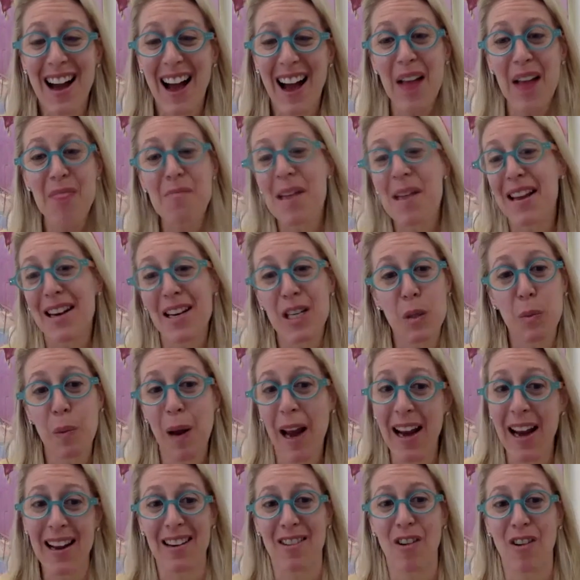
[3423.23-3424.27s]
I manage
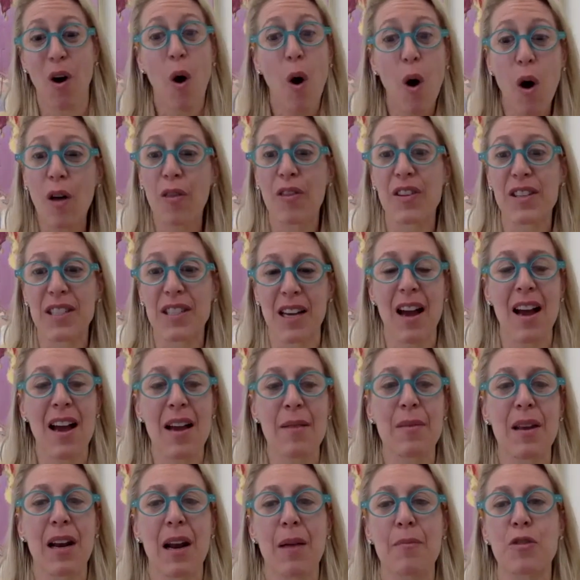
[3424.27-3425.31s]
pain all the
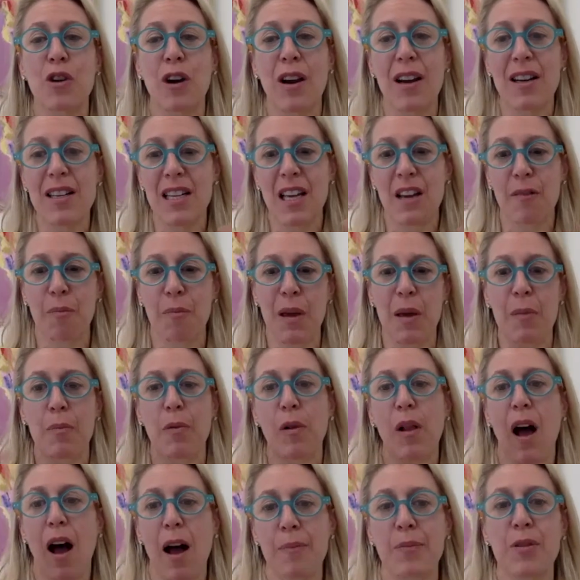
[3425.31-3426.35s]
time, and I'm trying to give
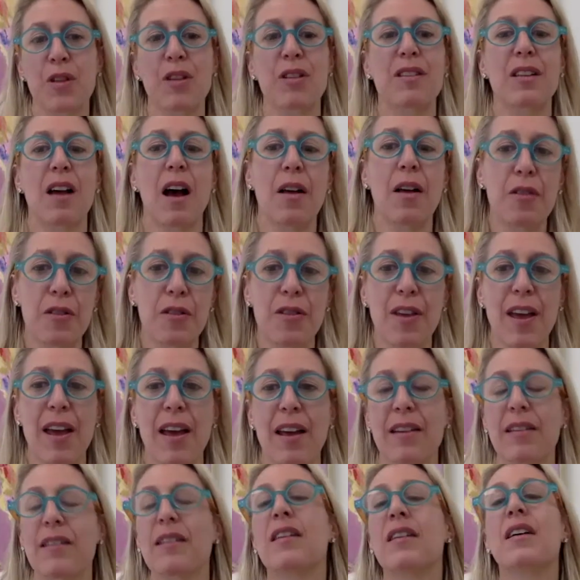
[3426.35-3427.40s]
people options other
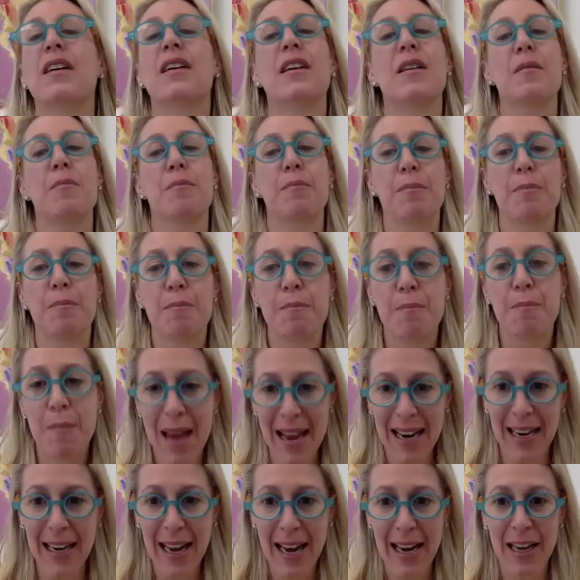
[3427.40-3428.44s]
than
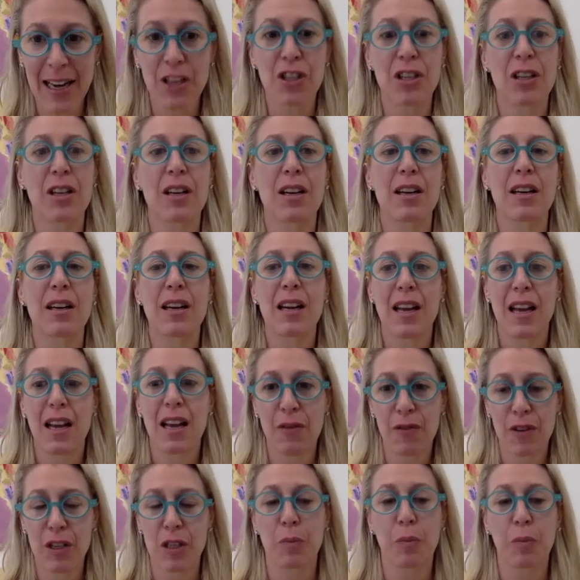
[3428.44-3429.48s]
medication
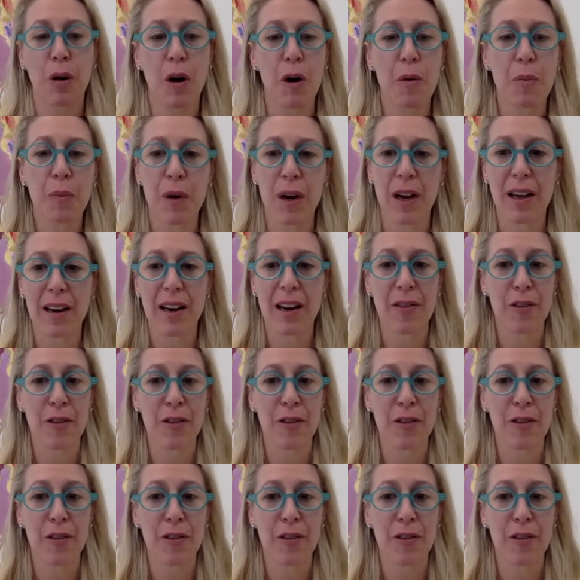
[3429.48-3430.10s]
if it's appropriate.